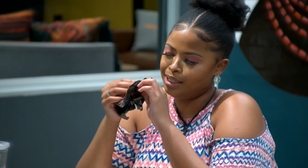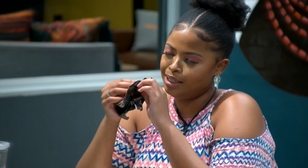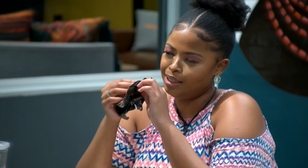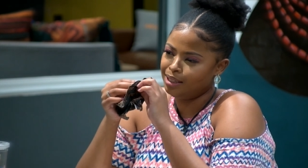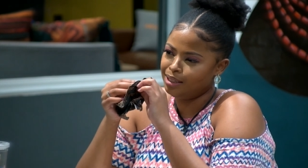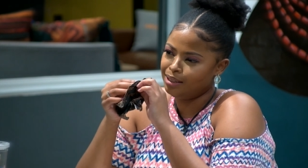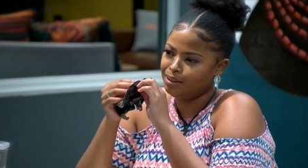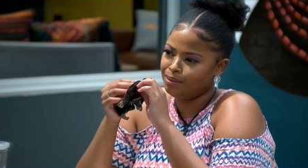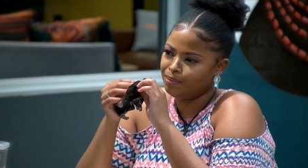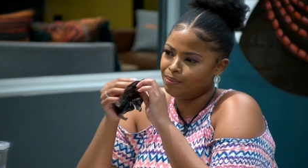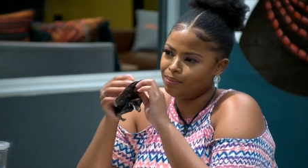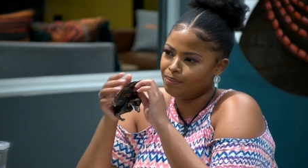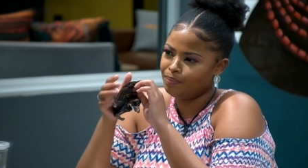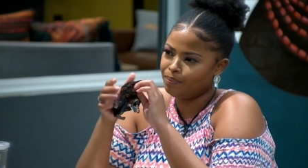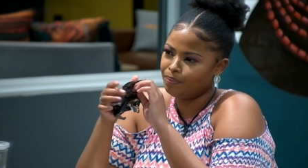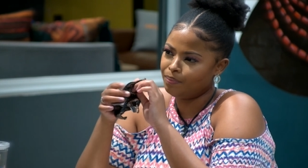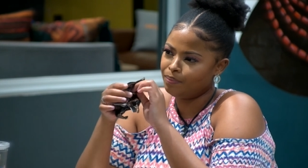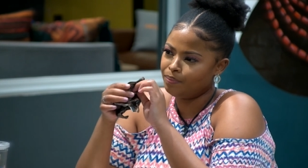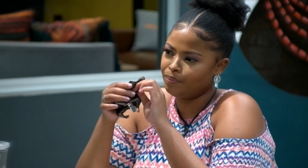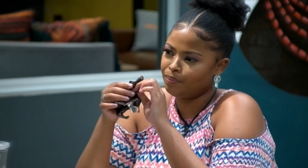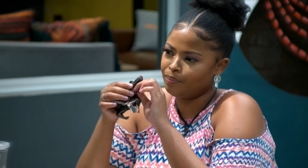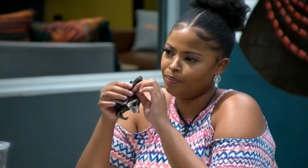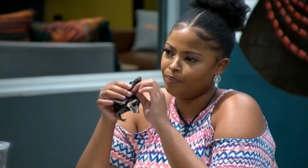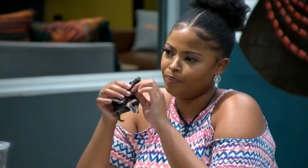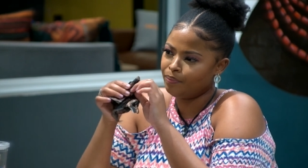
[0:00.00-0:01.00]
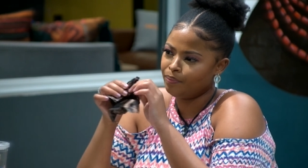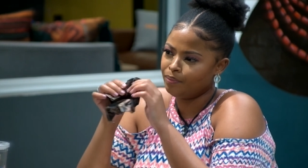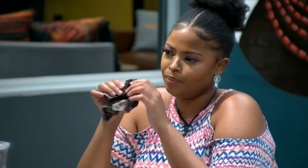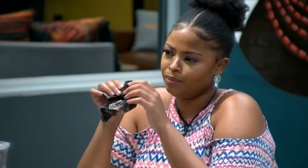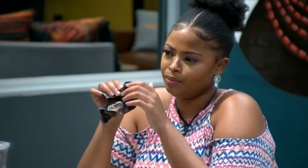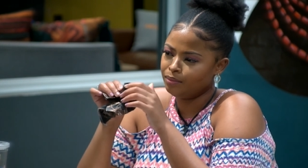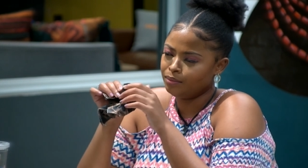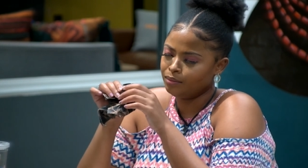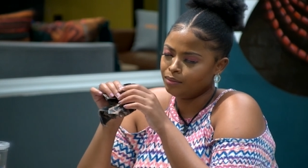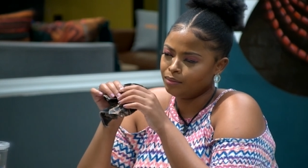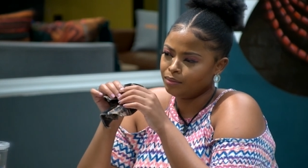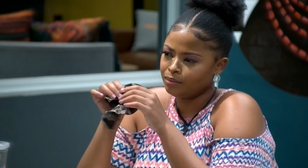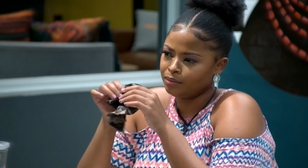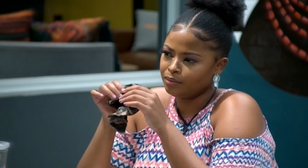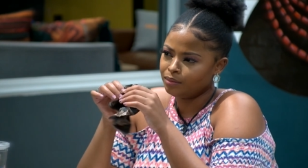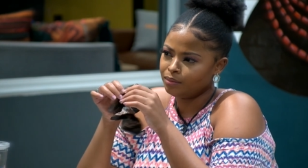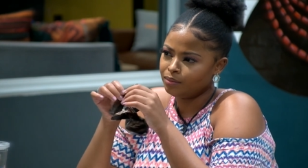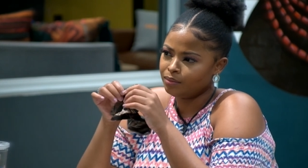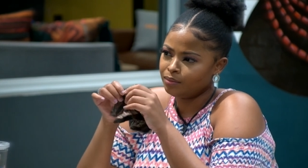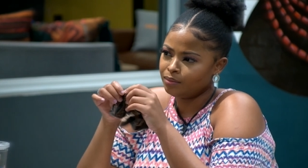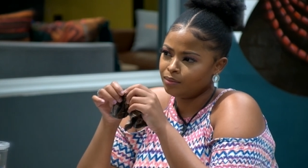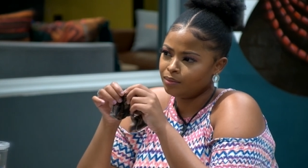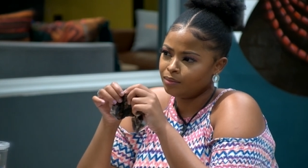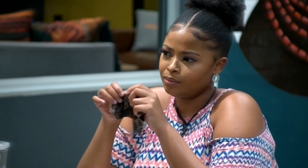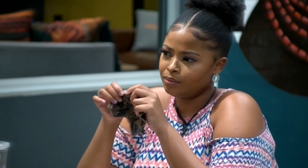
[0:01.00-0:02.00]
that's like the closest.
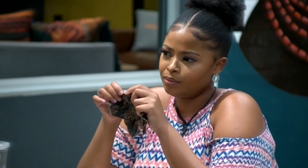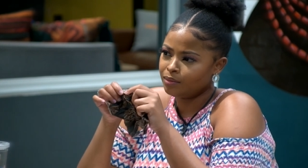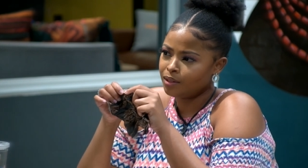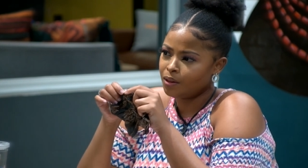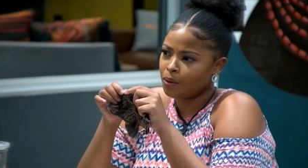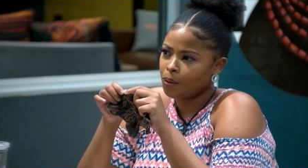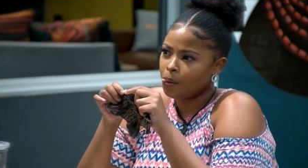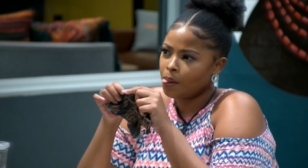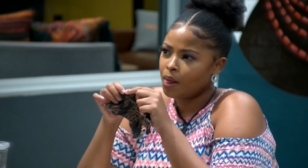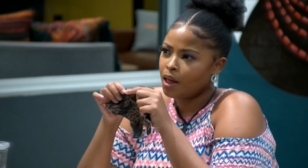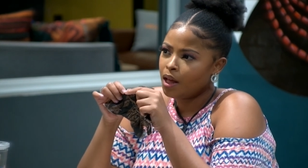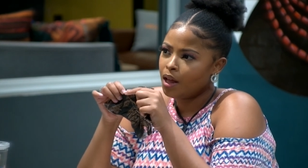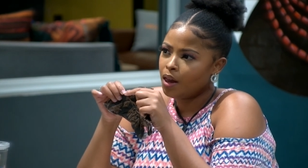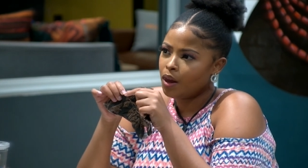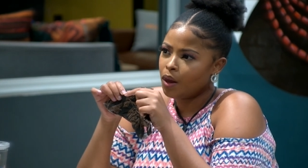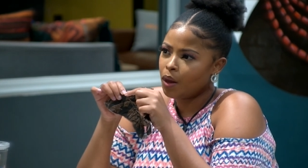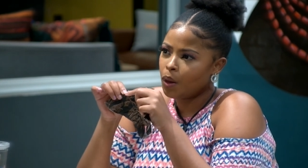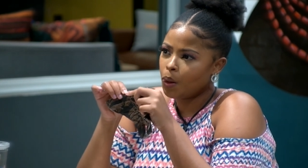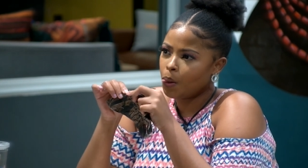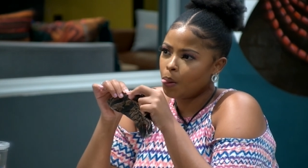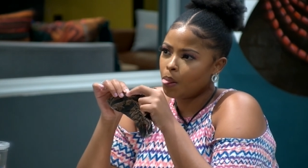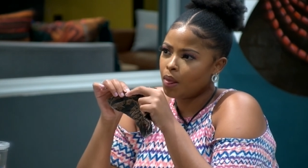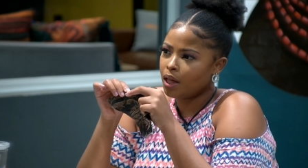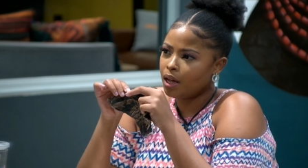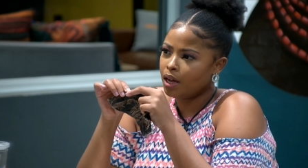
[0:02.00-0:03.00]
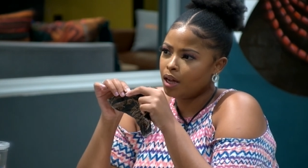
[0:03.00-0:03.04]
That's like my